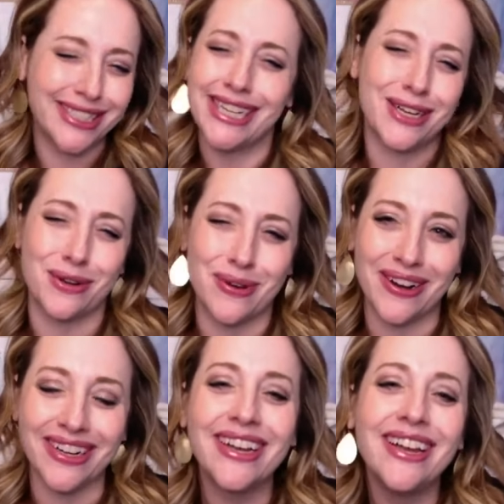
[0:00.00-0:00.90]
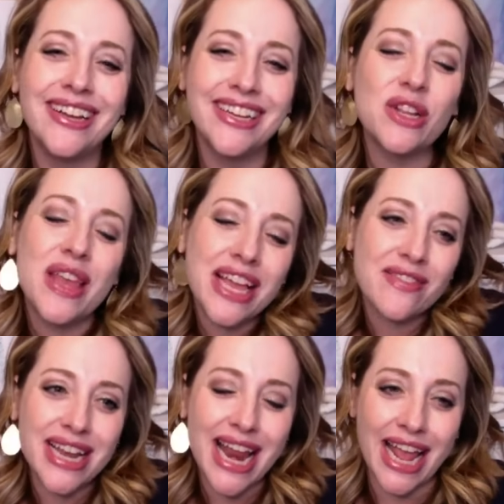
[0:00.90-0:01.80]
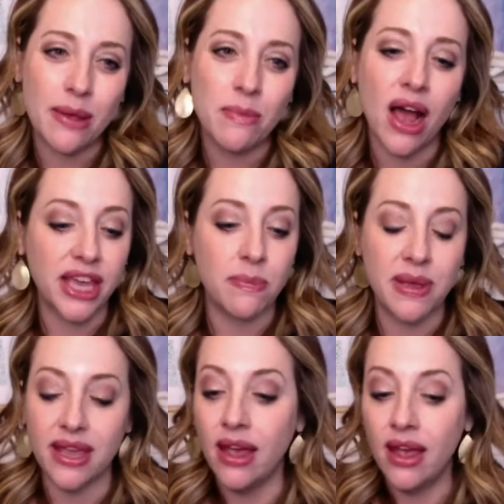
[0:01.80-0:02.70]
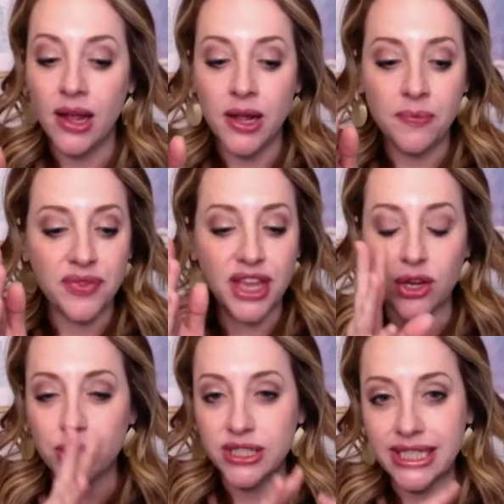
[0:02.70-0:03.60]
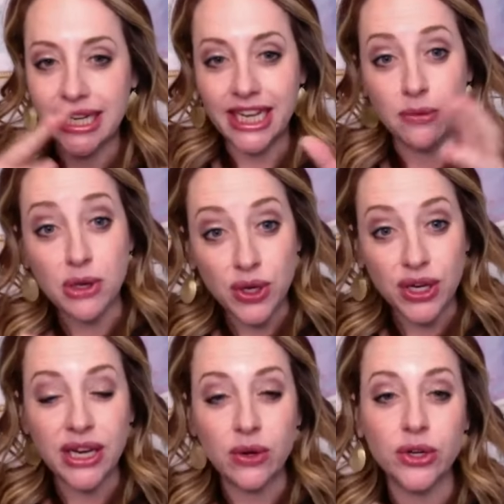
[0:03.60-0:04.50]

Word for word: It's not going to work. So think of a name. It could be, you know, your city community